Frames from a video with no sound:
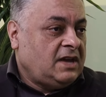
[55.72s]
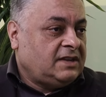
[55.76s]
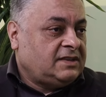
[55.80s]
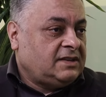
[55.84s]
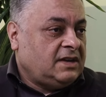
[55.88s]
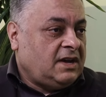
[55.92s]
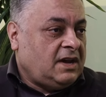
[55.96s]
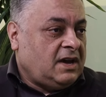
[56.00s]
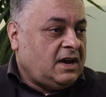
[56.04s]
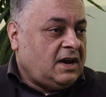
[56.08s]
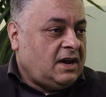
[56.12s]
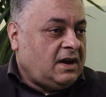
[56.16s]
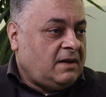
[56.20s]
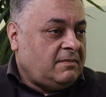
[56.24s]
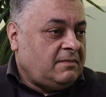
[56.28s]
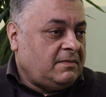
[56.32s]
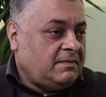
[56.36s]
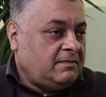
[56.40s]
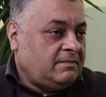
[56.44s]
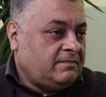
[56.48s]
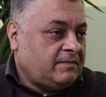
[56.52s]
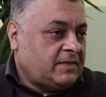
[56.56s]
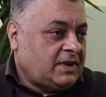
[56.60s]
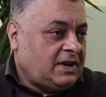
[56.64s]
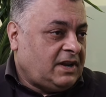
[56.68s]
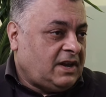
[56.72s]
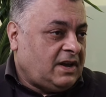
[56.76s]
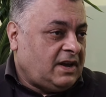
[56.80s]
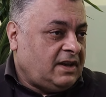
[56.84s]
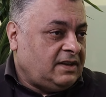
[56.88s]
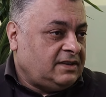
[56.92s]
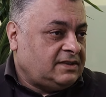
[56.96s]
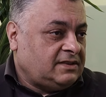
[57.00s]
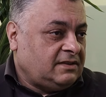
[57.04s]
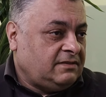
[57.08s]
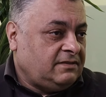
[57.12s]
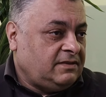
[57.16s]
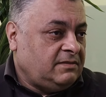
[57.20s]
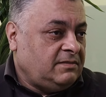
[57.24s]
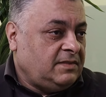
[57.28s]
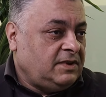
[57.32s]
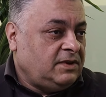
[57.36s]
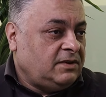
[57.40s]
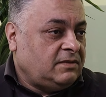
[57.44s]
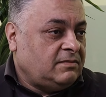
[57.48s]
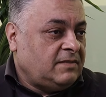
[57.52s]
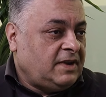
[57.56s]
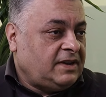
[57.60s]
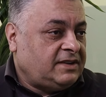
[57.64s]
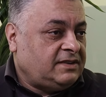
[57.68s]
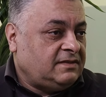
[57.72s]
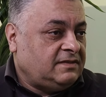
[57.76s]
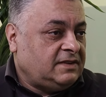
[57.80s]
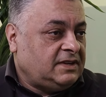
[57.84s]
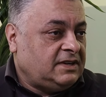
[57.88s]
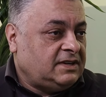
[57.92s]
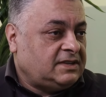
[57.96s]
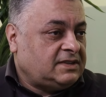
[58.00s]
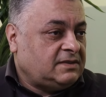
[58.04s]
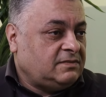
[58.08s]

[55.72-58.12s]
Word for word: um, clients of the MILC Metaverse,